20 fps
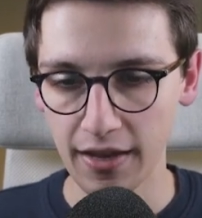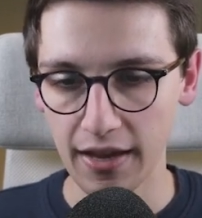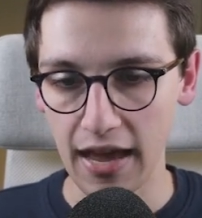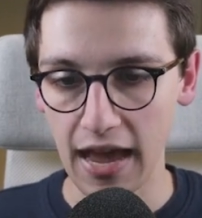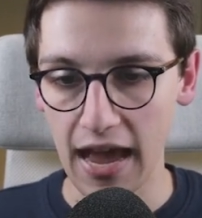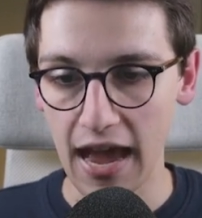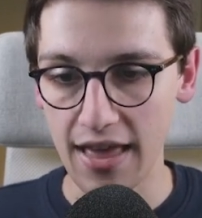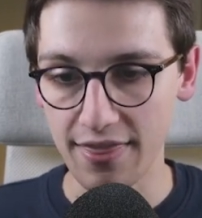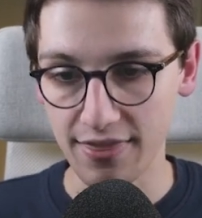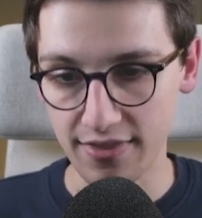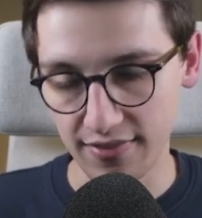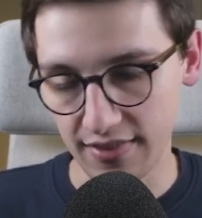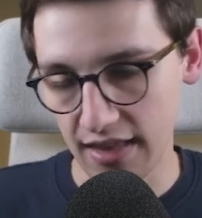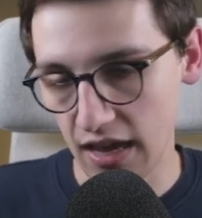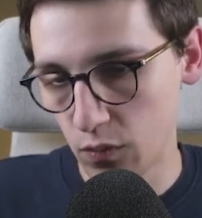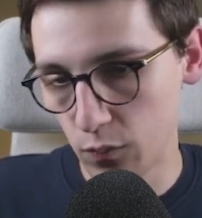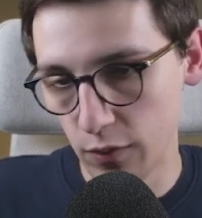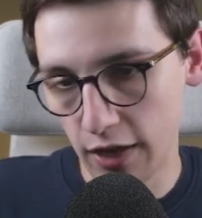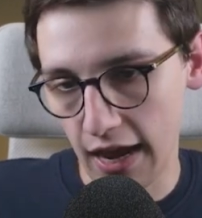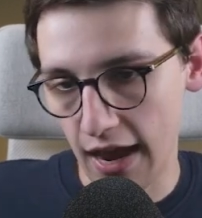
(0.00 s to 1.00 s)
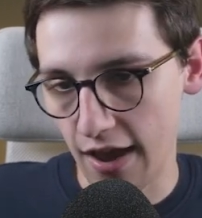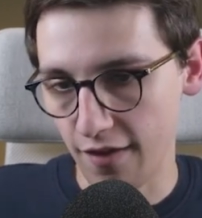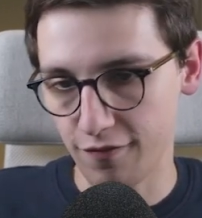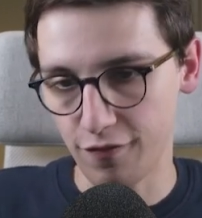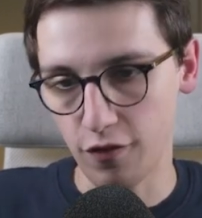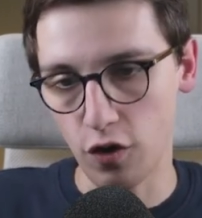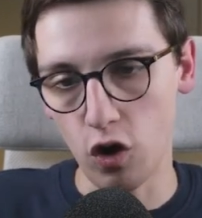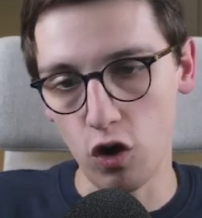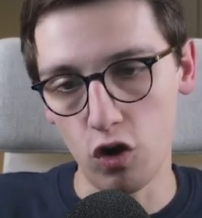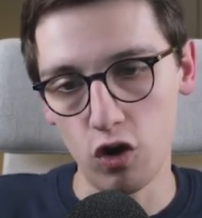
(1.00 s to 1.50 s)
And then we have
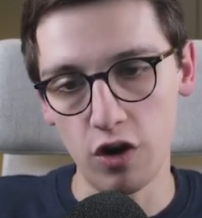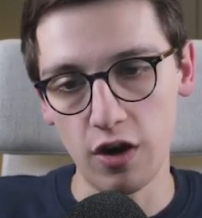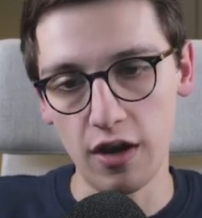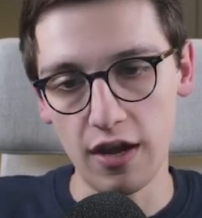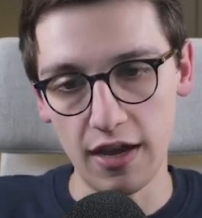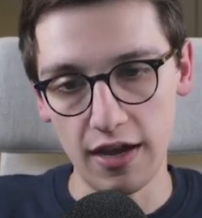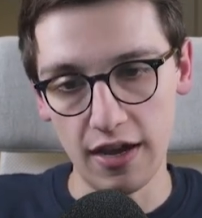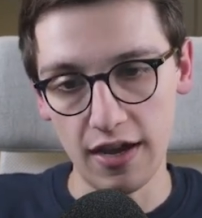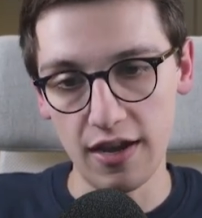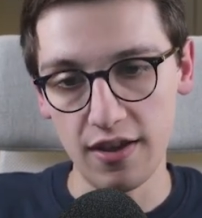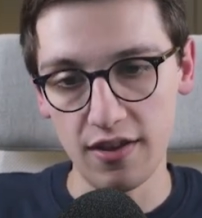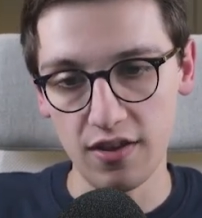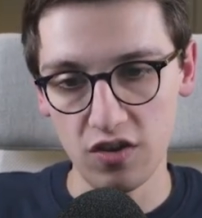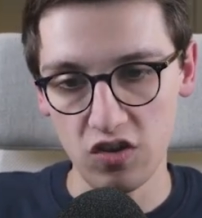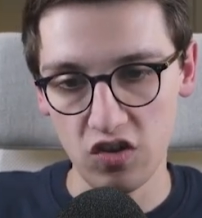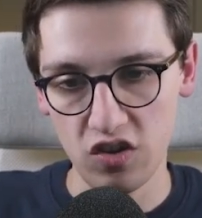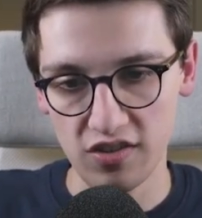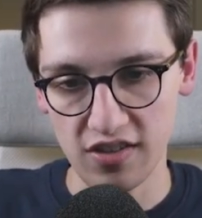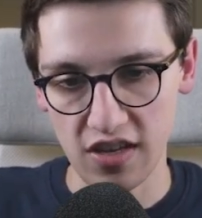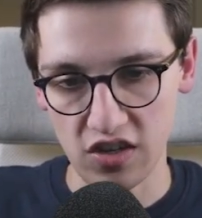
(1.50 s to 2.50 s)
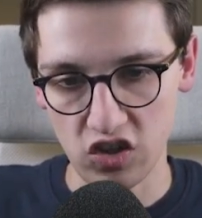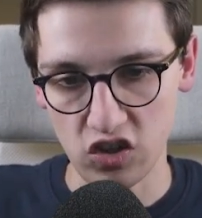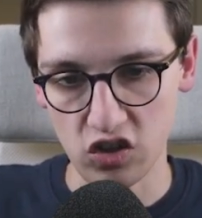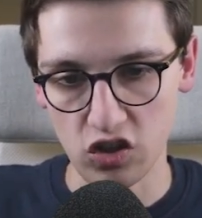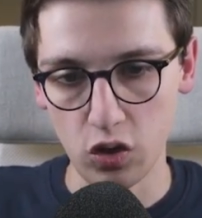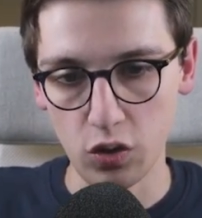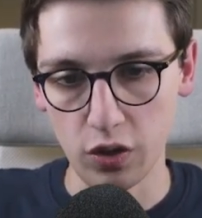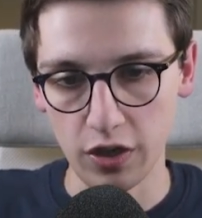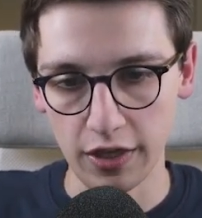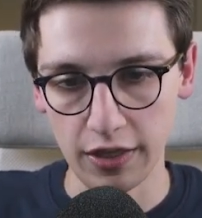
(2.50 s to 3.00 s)
our session
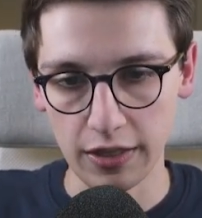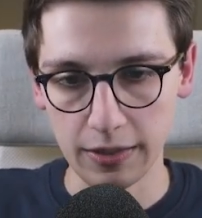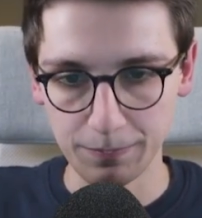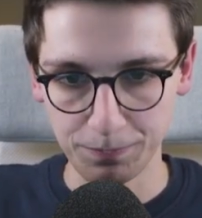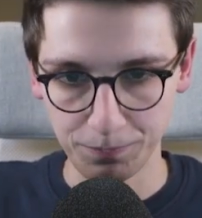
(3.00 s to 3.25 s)
token.